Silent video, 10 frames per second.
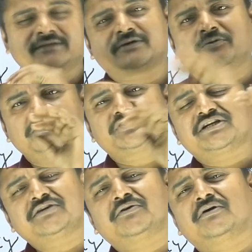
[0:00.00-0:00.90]

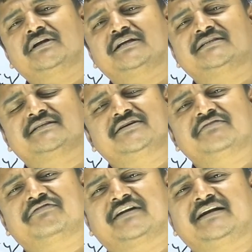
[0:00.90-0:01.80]
question is
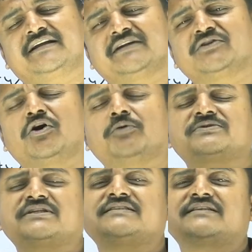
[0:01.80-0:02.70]
different and the options